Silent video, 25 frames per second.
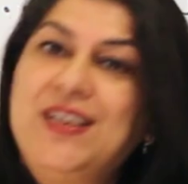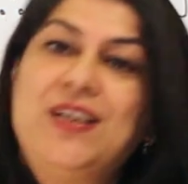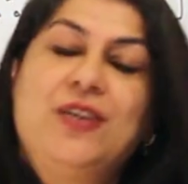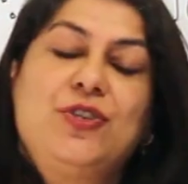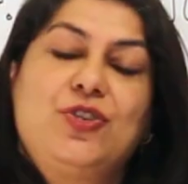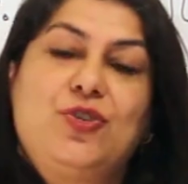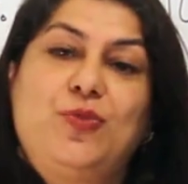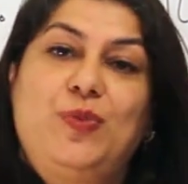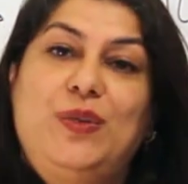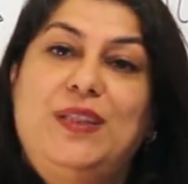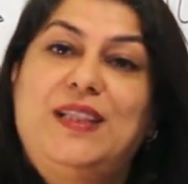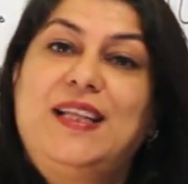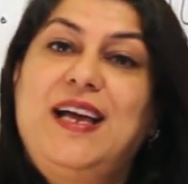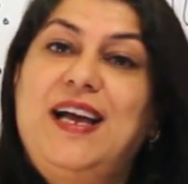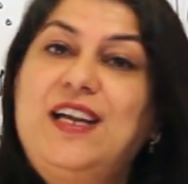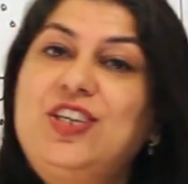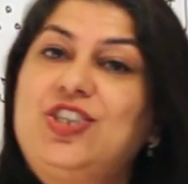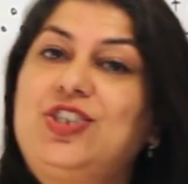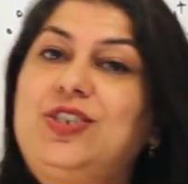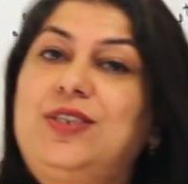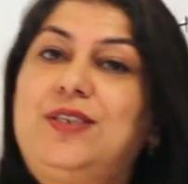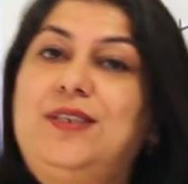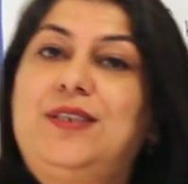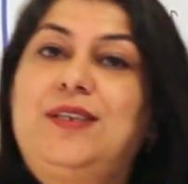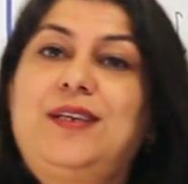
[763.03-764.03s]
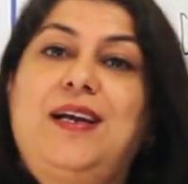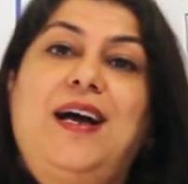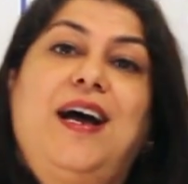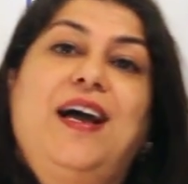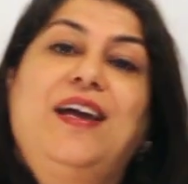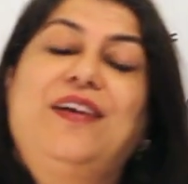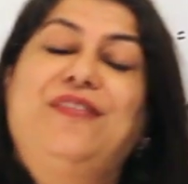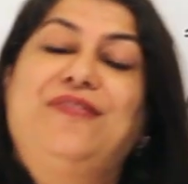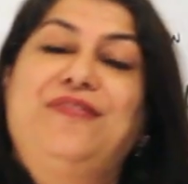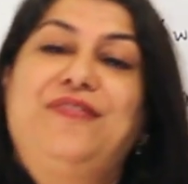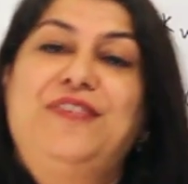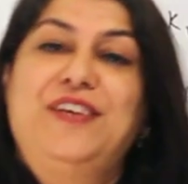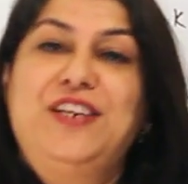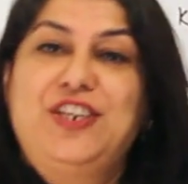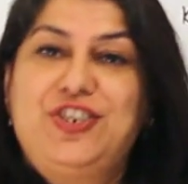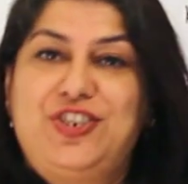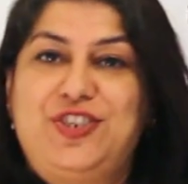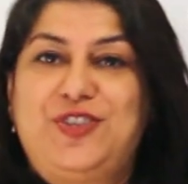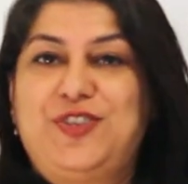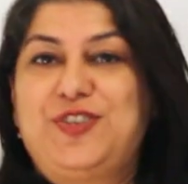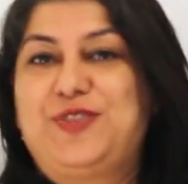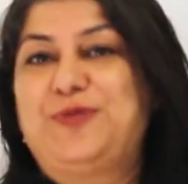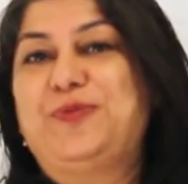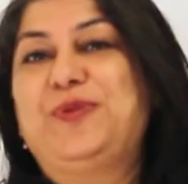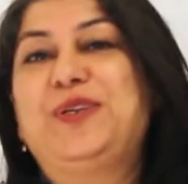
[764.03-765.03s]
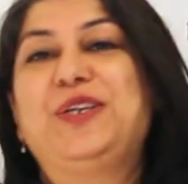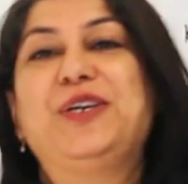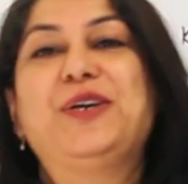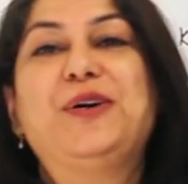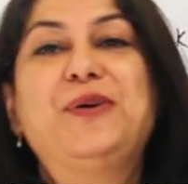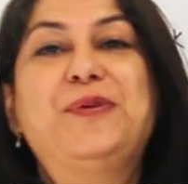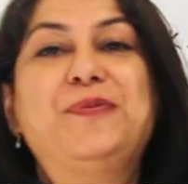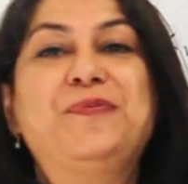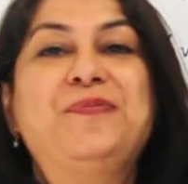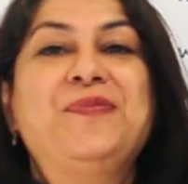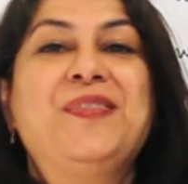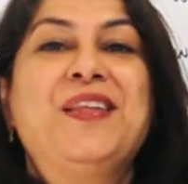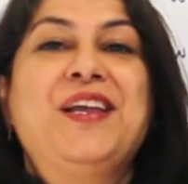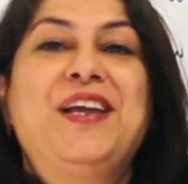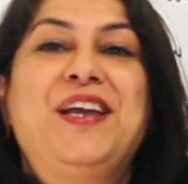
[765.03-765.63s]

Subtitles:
So with that, I finish this video.